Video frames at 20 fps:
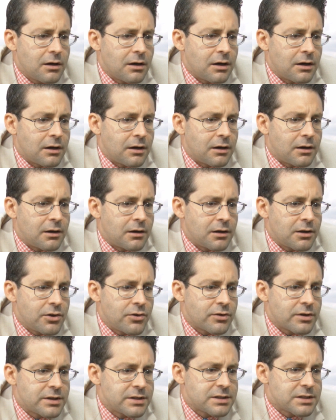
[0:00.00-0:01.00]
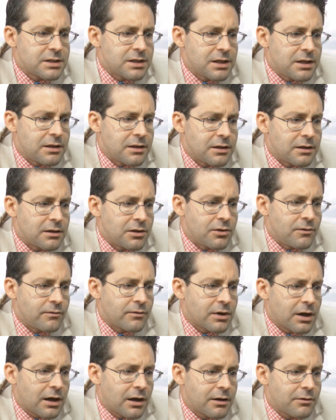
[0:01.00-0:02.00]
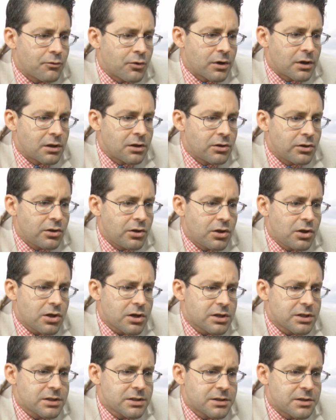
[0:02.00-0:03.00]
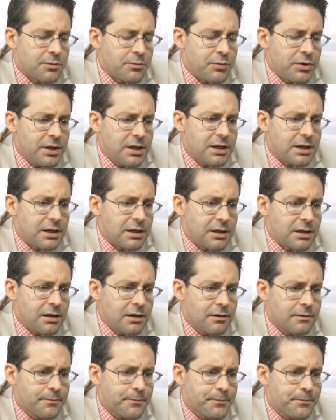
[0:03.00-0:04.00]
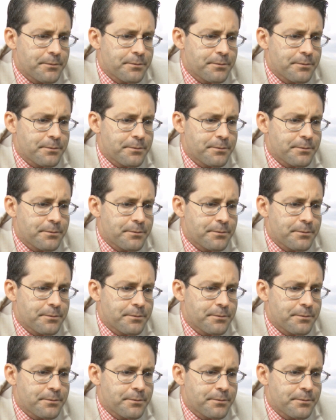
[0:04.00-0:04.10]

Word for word: Uh, you can see that you've got what looks to be